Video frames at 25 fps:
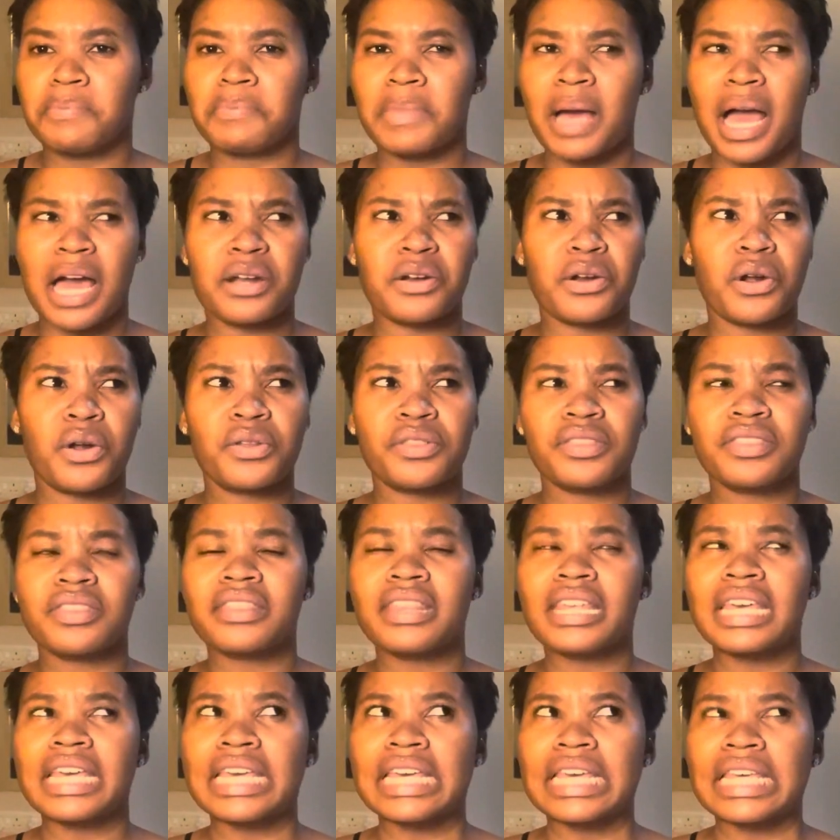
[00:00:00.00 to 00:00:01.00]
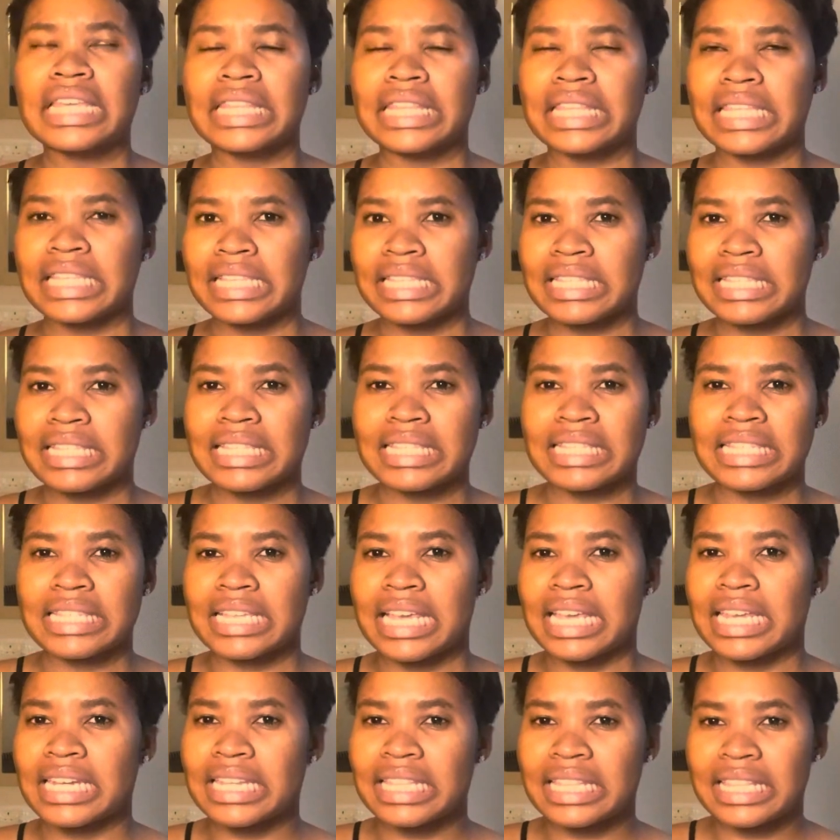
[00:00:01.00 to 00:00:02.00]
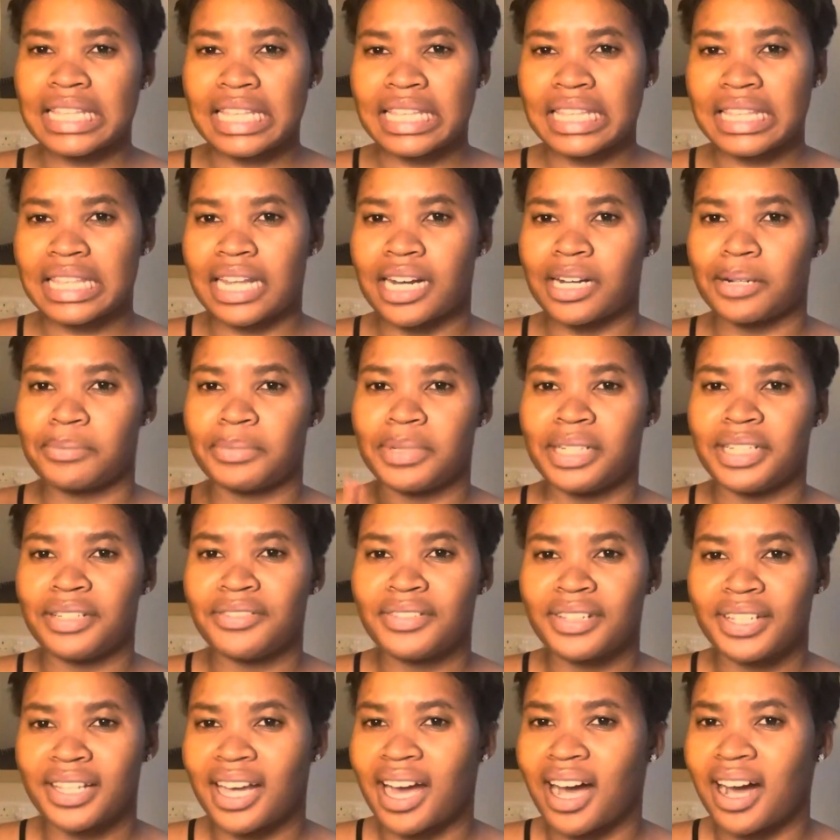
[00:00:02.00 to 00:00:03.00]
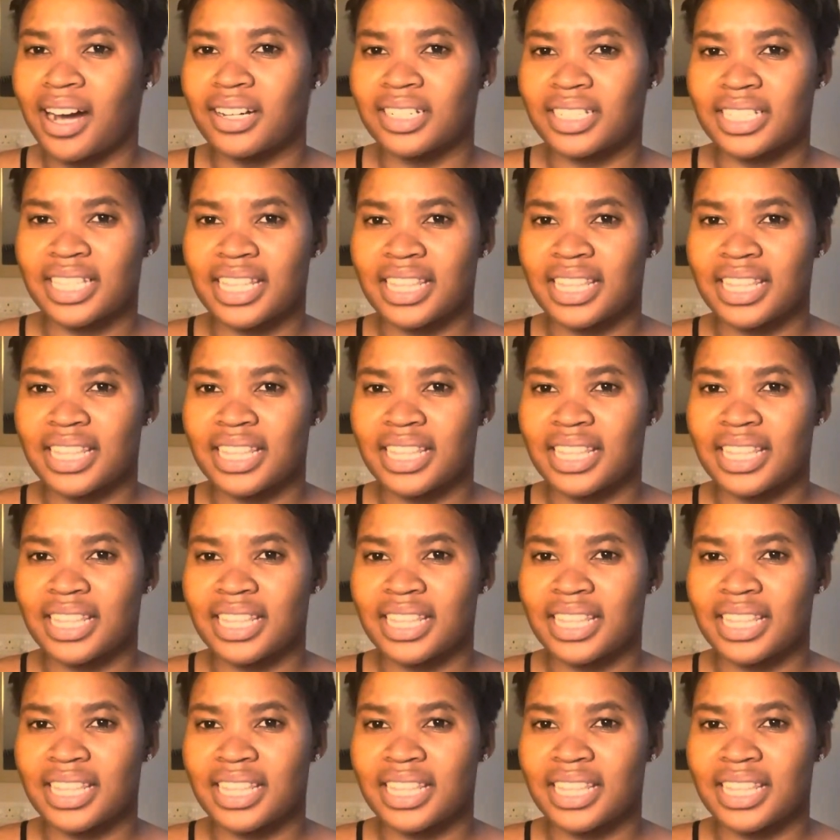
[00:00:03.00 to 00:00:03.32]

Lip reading: I don't think there's anything that I'm leaving out.